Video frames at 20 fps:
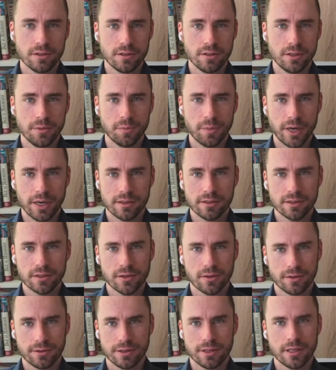Depends
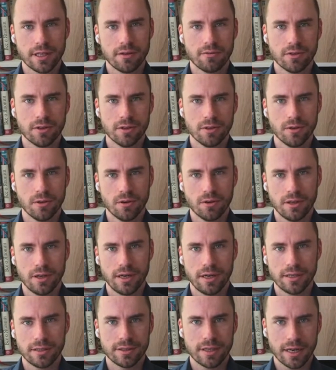on the level of
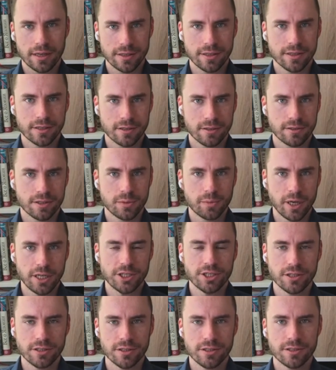technical
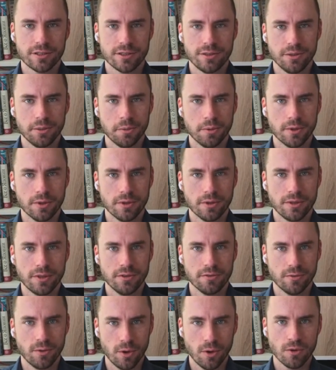specialist you will
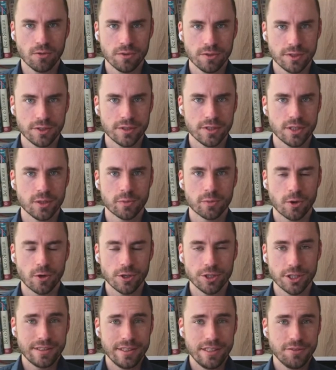involve in this project.